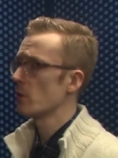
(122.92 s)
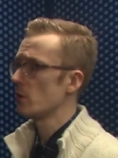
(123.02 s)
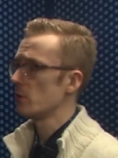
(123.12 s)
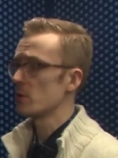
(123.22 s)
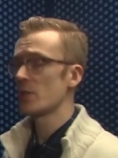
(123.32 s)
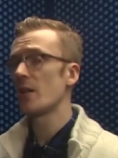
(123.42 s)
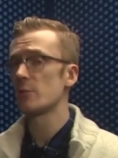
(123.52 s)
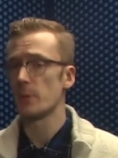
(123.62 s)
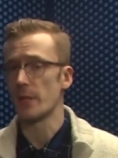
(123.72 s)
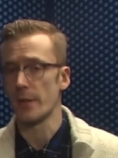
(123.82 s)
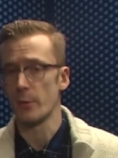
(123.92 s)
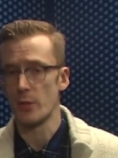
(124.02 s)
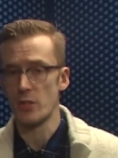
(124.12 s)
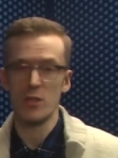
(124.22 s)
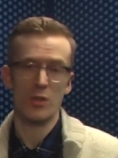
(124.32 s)
called Child's Play,
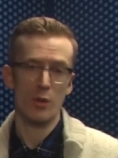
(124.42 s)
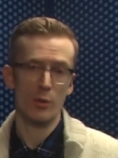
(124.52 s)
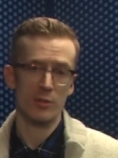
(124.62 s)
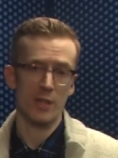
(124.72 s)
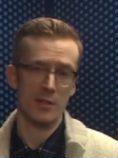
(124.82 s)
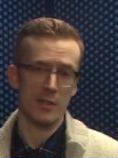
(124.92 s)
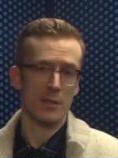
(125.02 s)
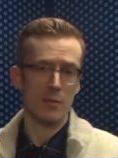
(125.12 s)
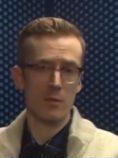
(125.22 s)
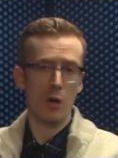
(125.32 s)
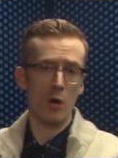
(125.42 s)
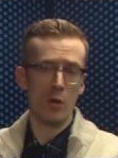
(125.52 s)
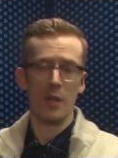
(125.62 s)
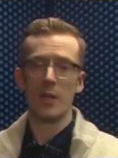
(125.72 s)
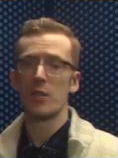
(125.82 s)
which, as you know, stars that little
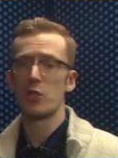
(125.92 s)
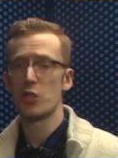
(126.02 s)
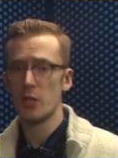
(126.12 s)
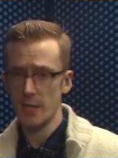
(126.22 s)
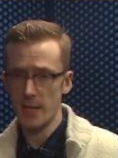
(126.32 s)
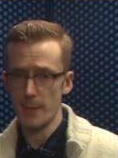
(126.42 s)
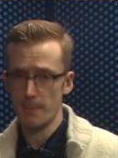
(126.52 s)
doll, Chucky.